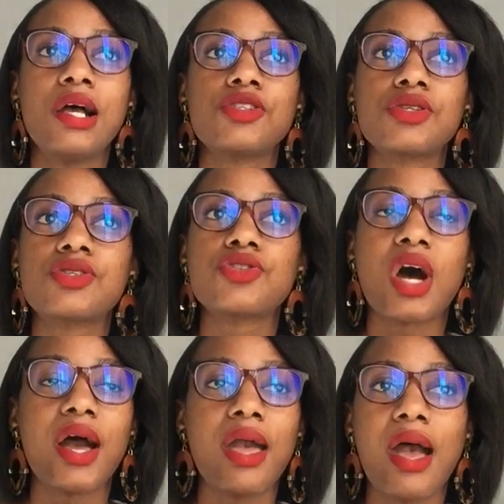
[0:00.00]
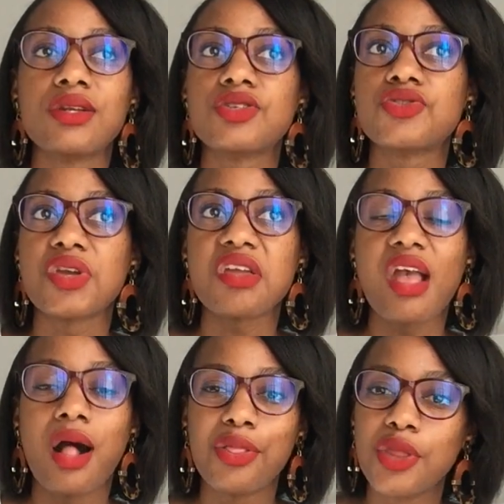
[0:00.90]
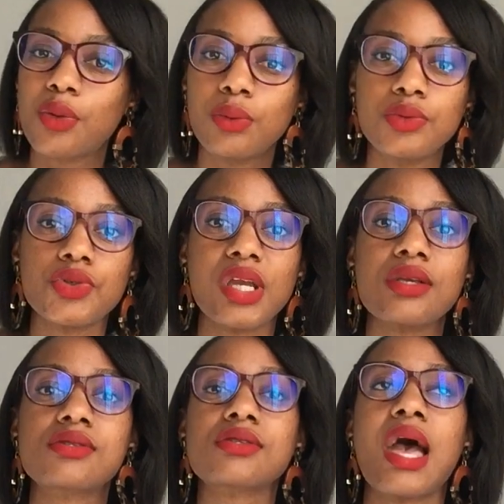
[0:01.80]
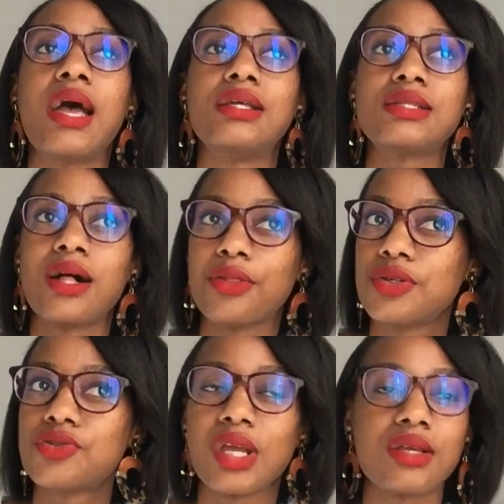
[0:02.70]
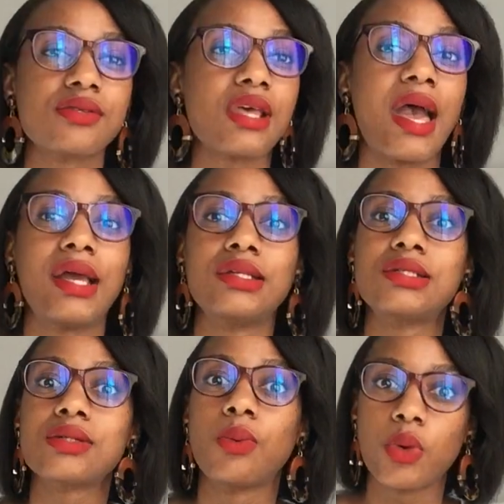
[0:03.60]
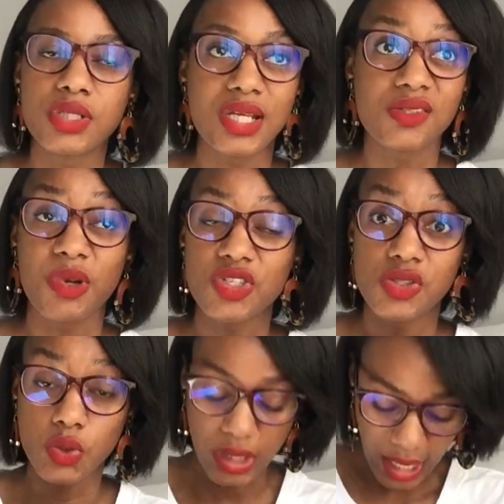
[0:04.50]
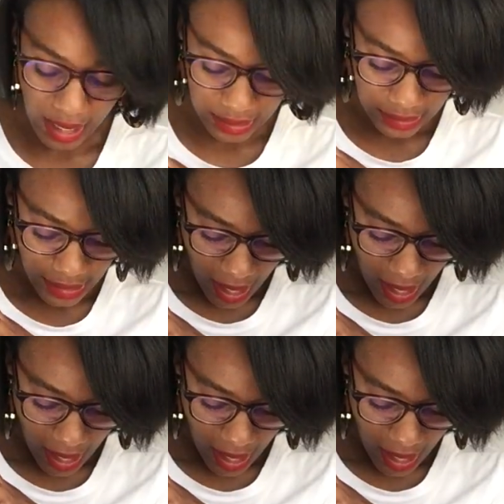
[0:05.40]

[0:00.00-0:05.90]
just try and drink healthy cool drinks and healthy drinks and water as much as you can.